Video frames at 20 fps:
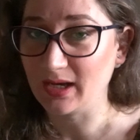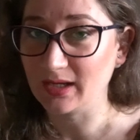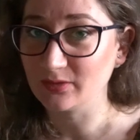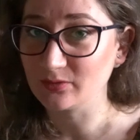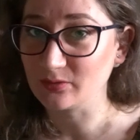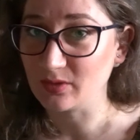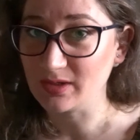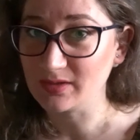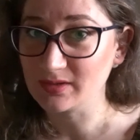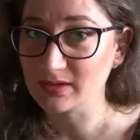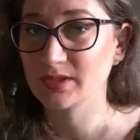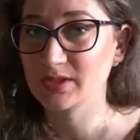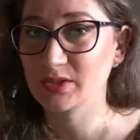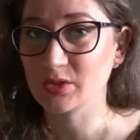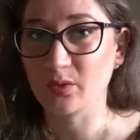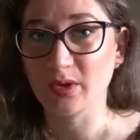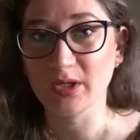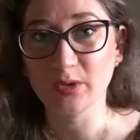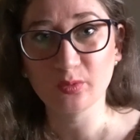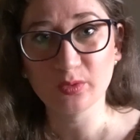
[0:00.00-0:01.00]
and resting,
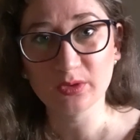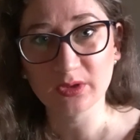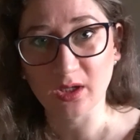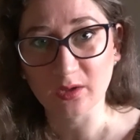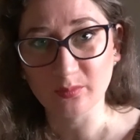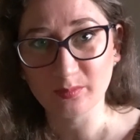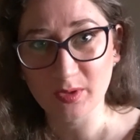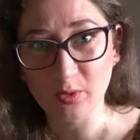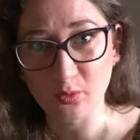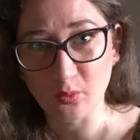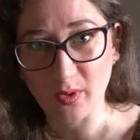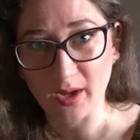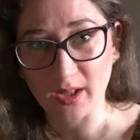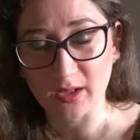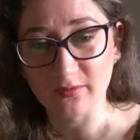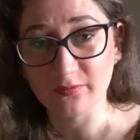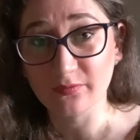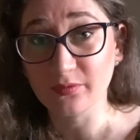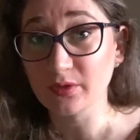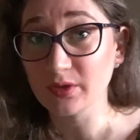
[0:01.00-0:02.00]
so it will not be
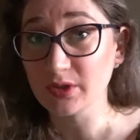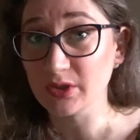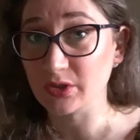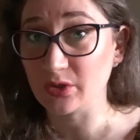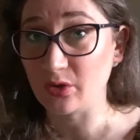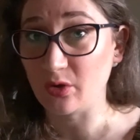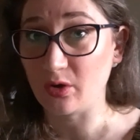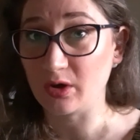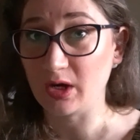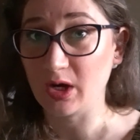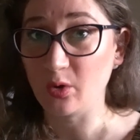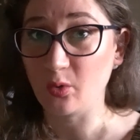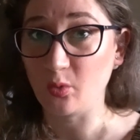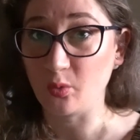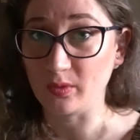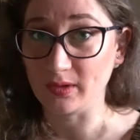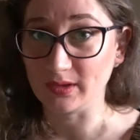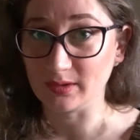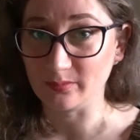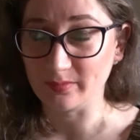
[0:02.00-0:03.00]
well for your
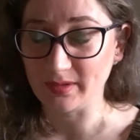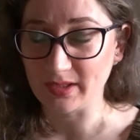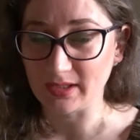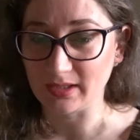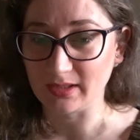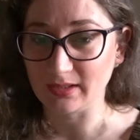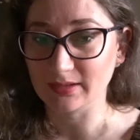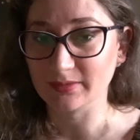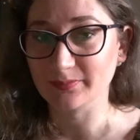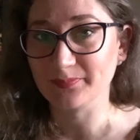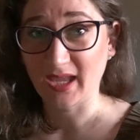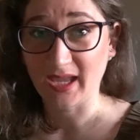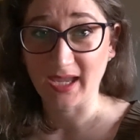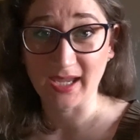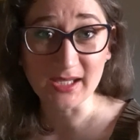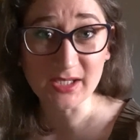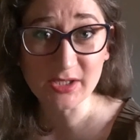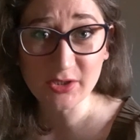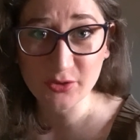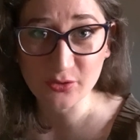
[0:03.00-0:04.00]
well-being.
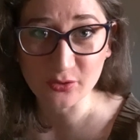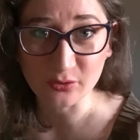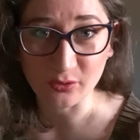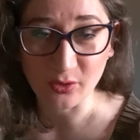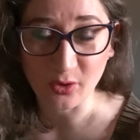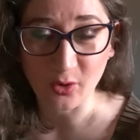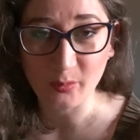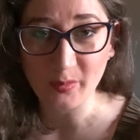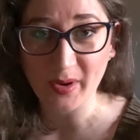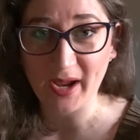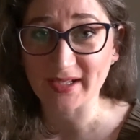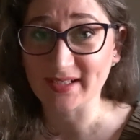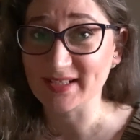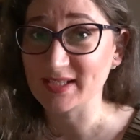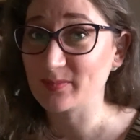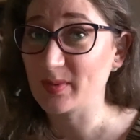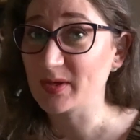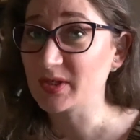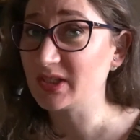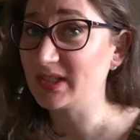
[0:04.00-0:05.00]
In Europe, and
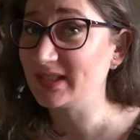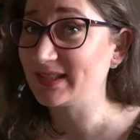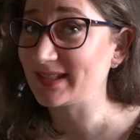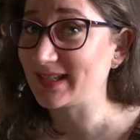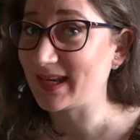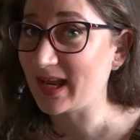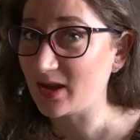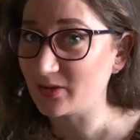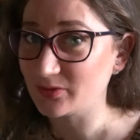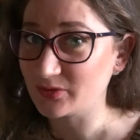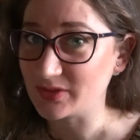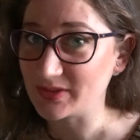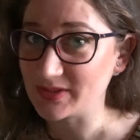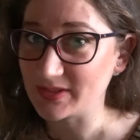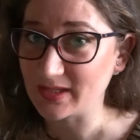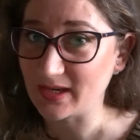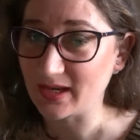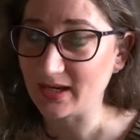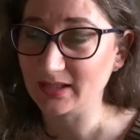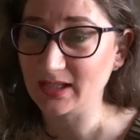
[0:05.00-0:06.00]
especially in the
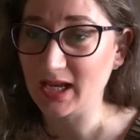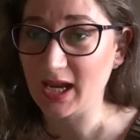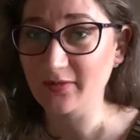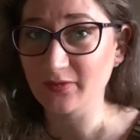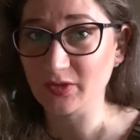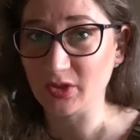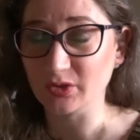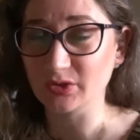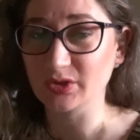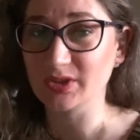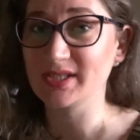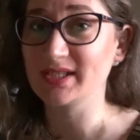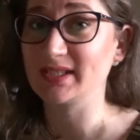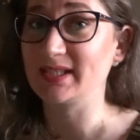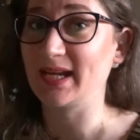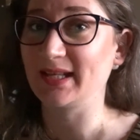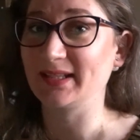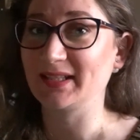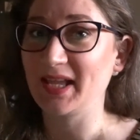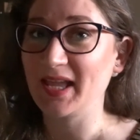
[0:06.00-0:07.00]
countryside, I noticed
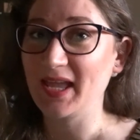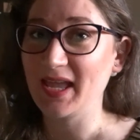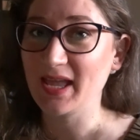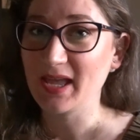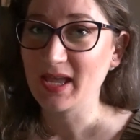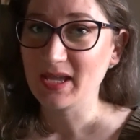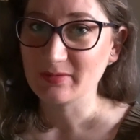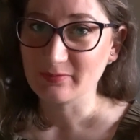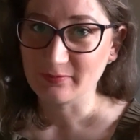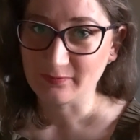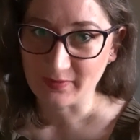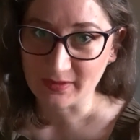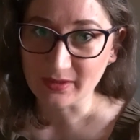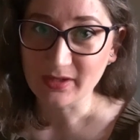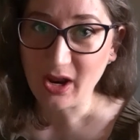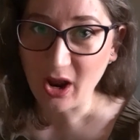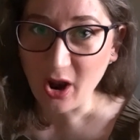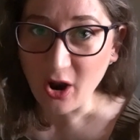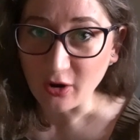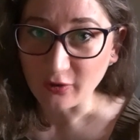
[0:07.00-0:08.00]
that
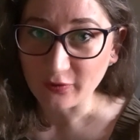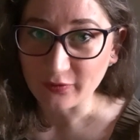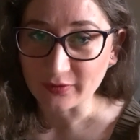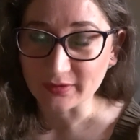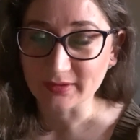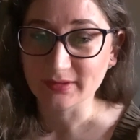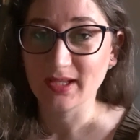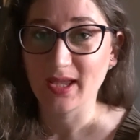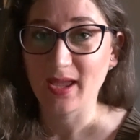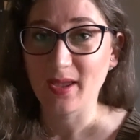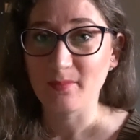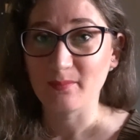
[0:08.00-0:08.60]
very often